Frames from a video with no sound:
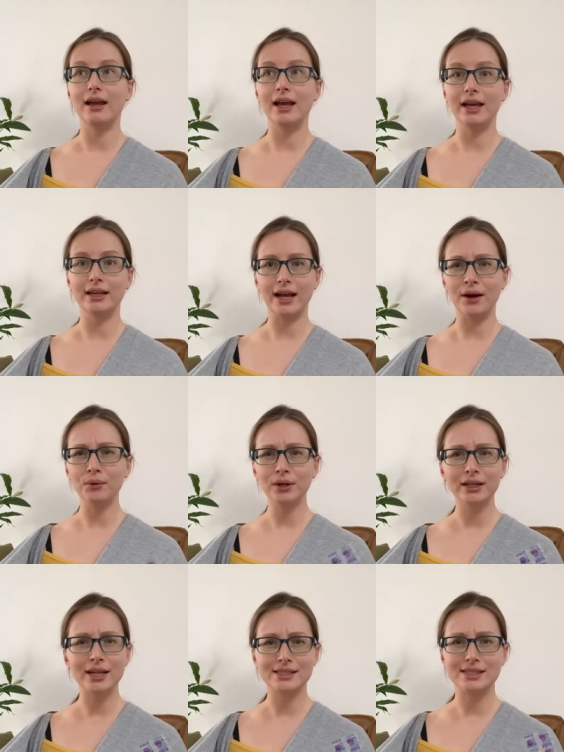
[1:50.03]
And I
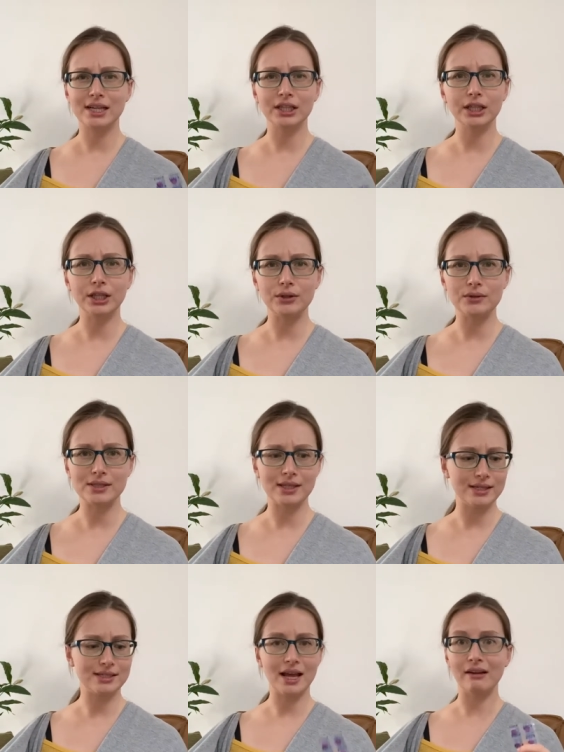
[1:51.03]
wouldn't necessarily use
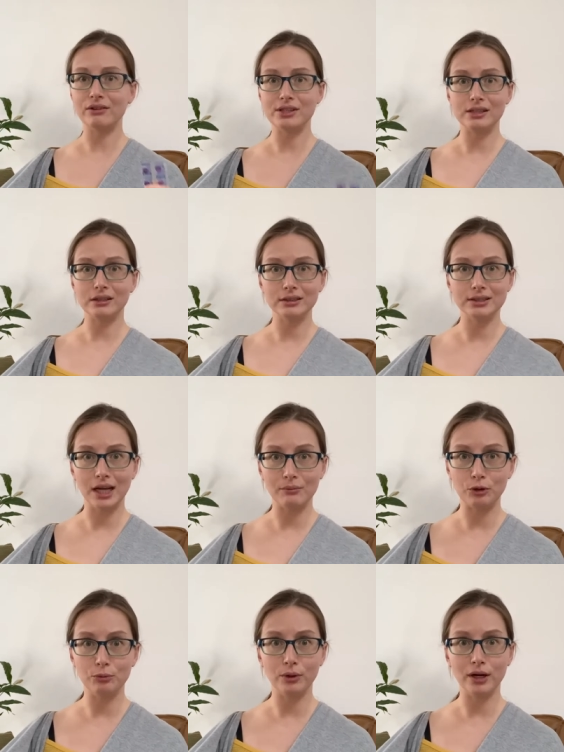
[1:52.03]
this every single time
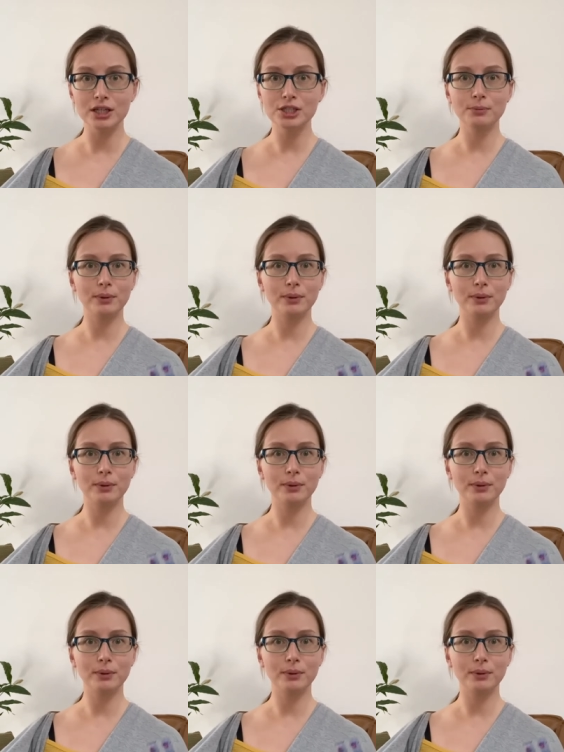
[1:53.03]
you brush,